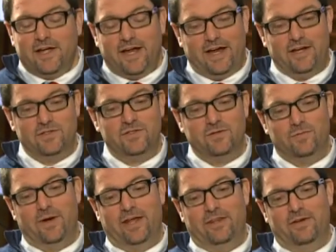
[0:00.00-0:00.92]
as to
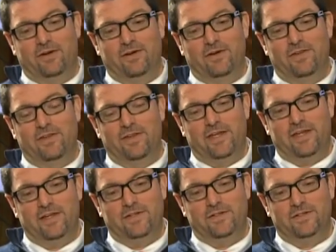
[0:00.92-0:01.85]
whether
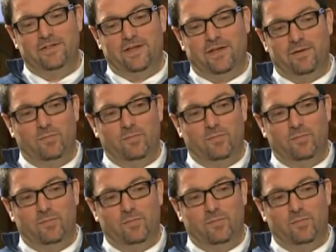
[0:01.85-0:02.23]
these